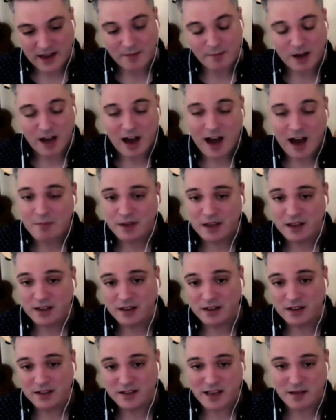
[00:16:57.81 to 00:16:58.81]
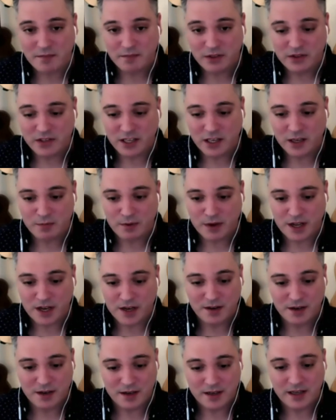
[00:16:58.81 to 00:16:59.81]
copying the temp music,
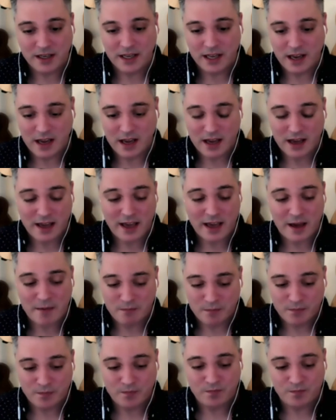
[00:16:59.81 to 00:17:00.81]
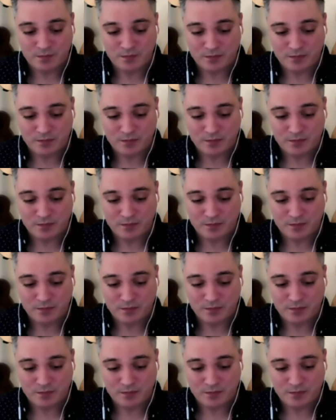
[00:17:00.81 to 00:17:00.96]
but I am,